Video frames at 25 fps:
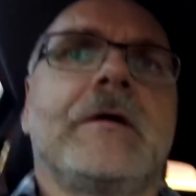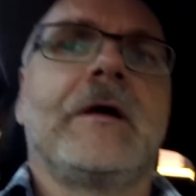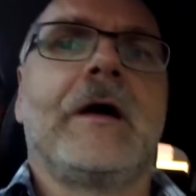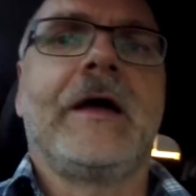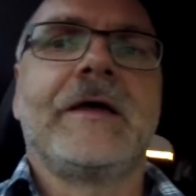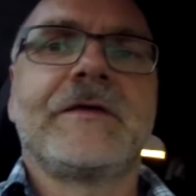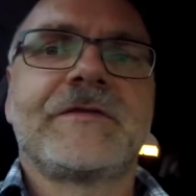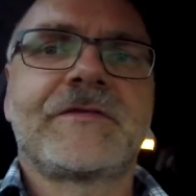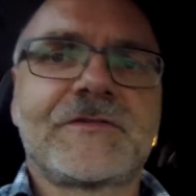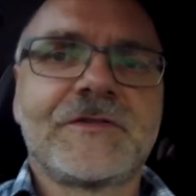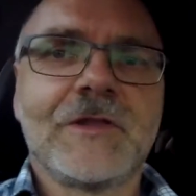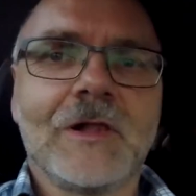
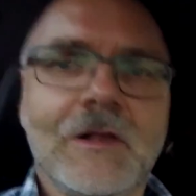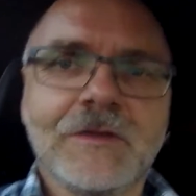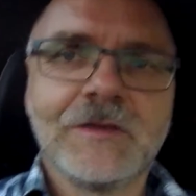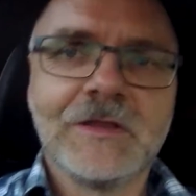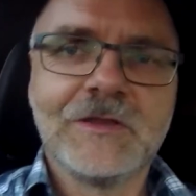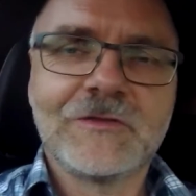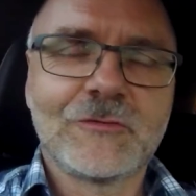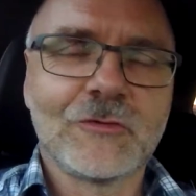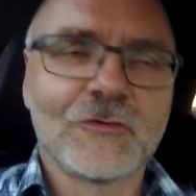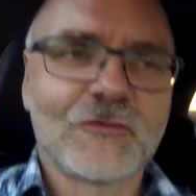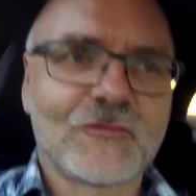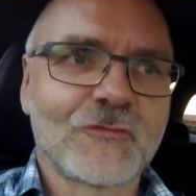I still
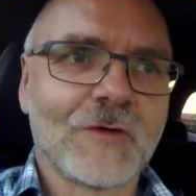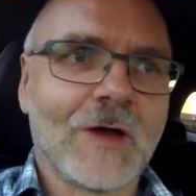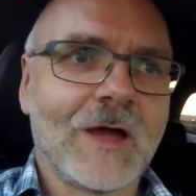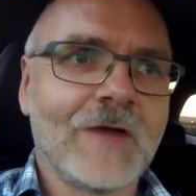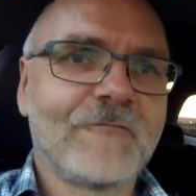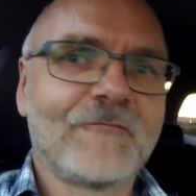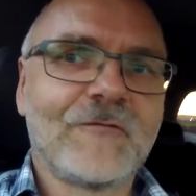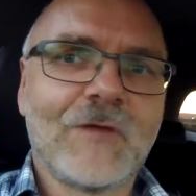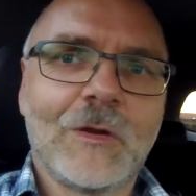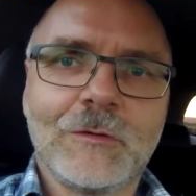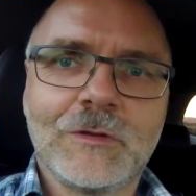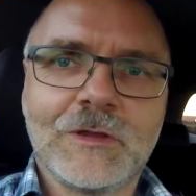need to drive
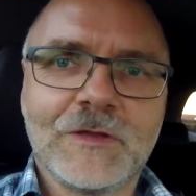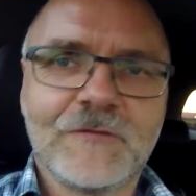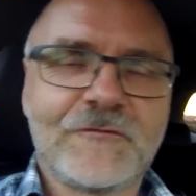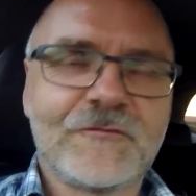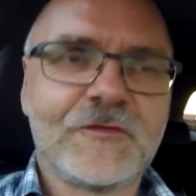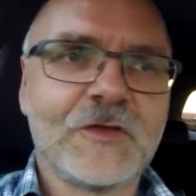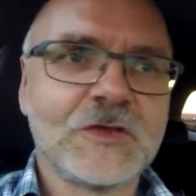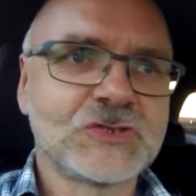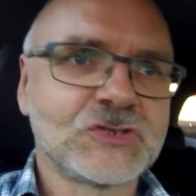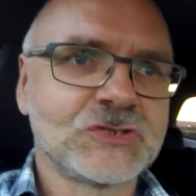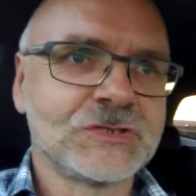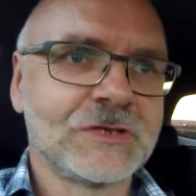very
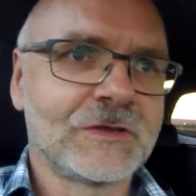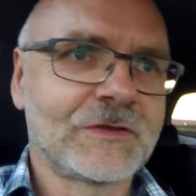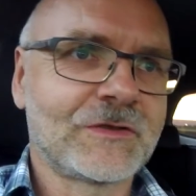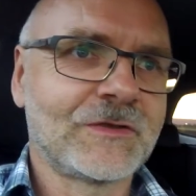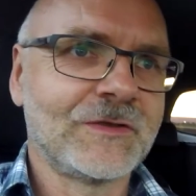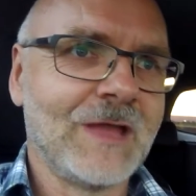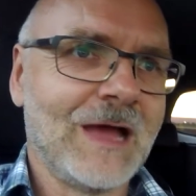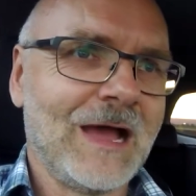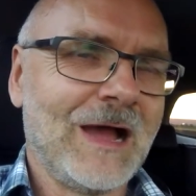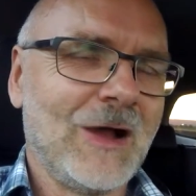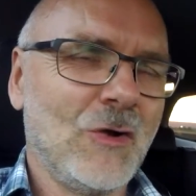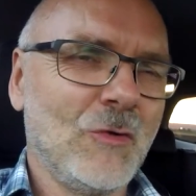efficient
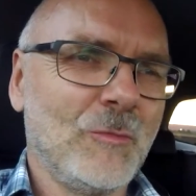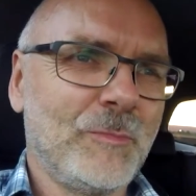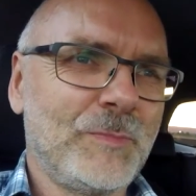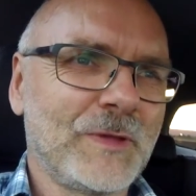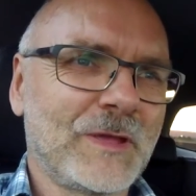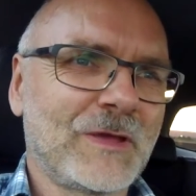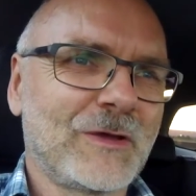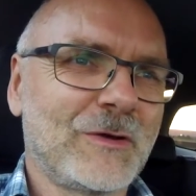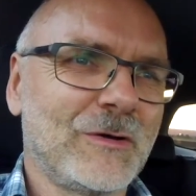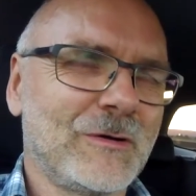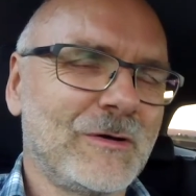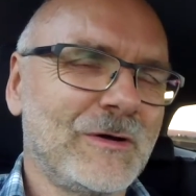now
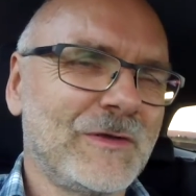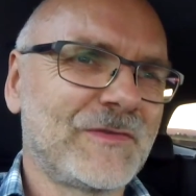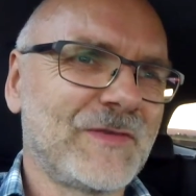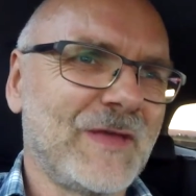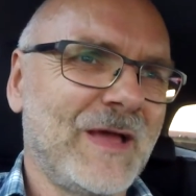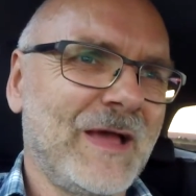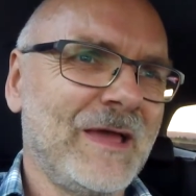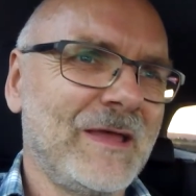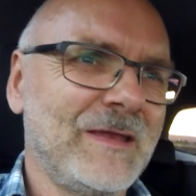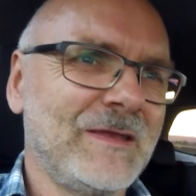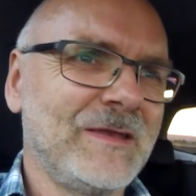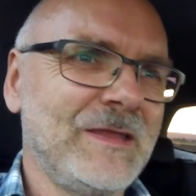because
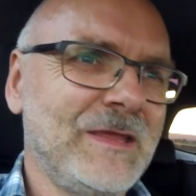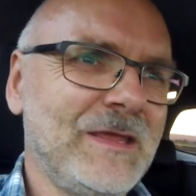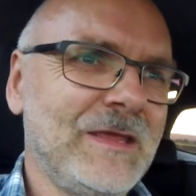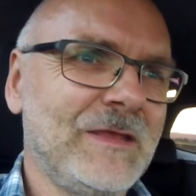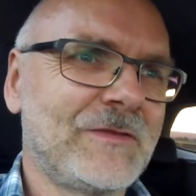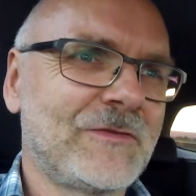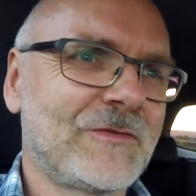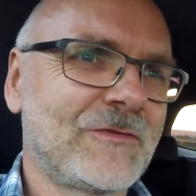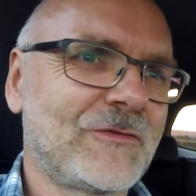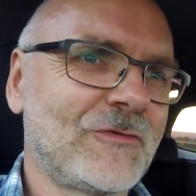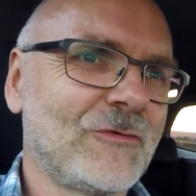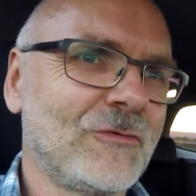I
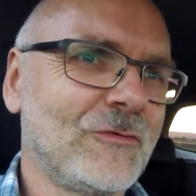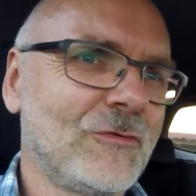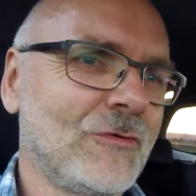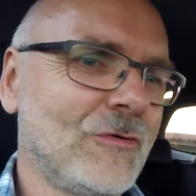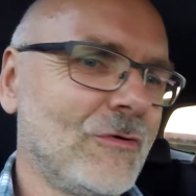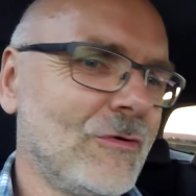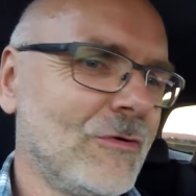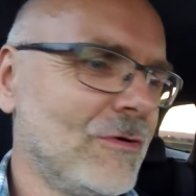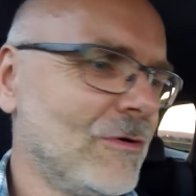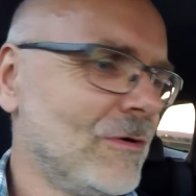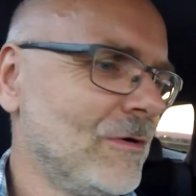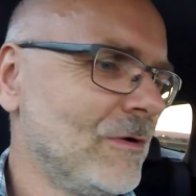need
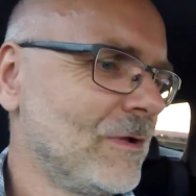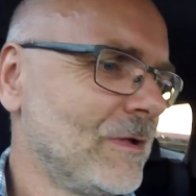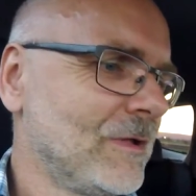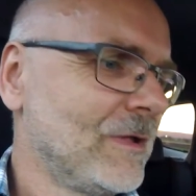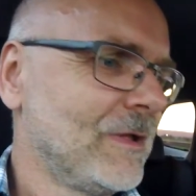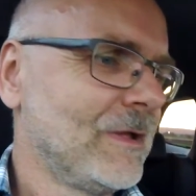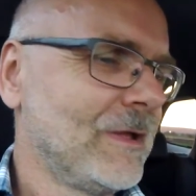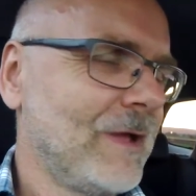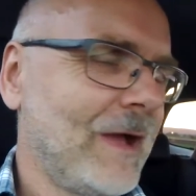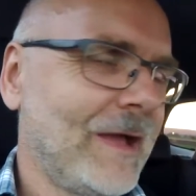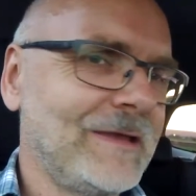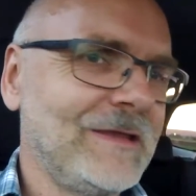to
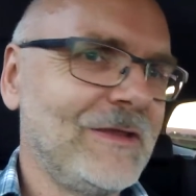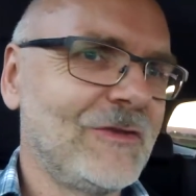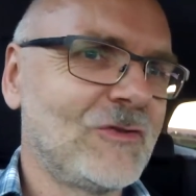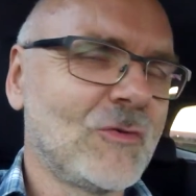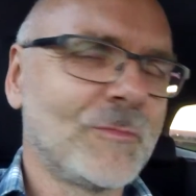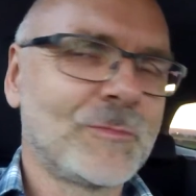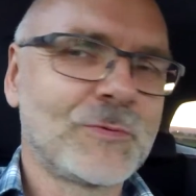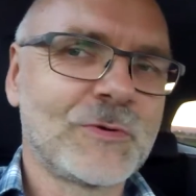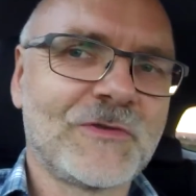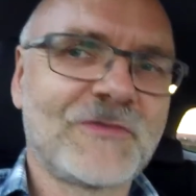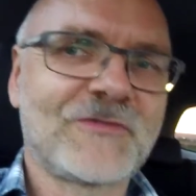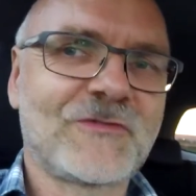
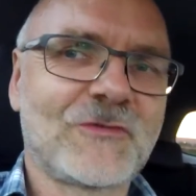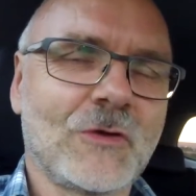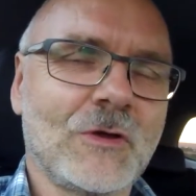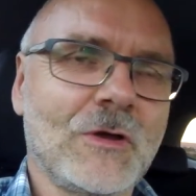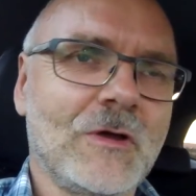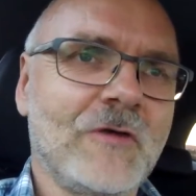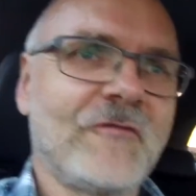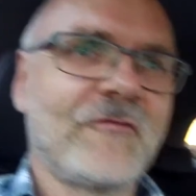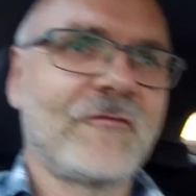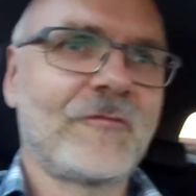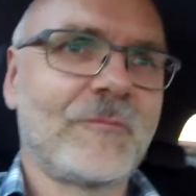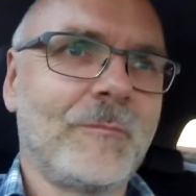
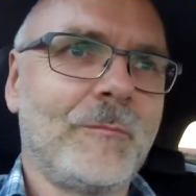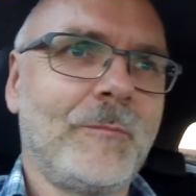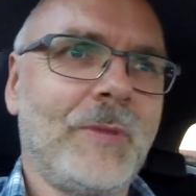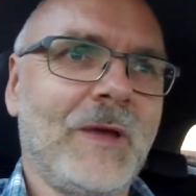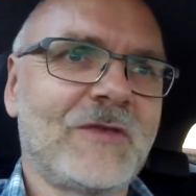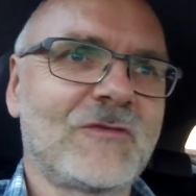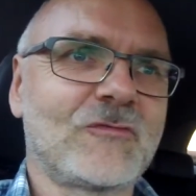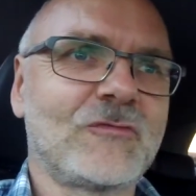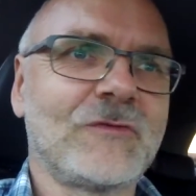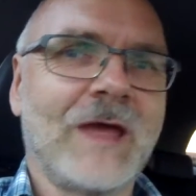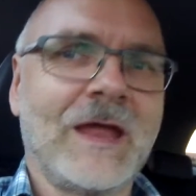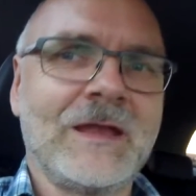preserve
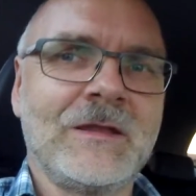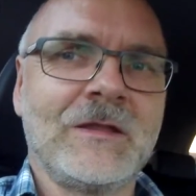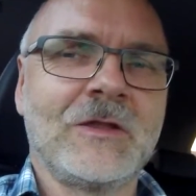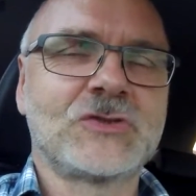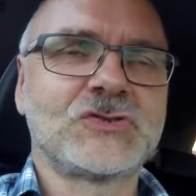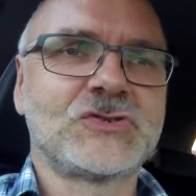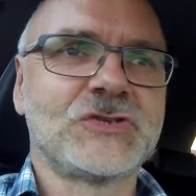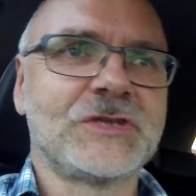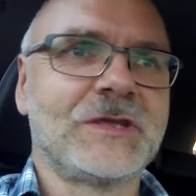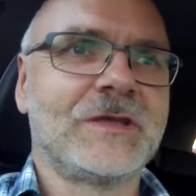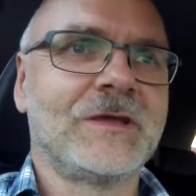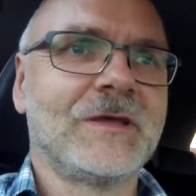battery
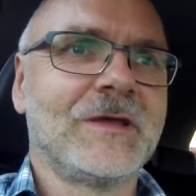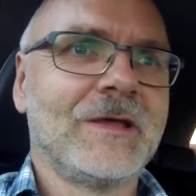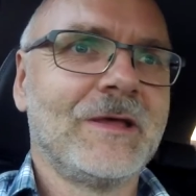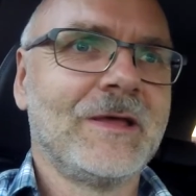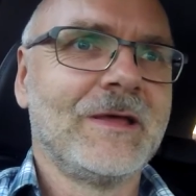energy.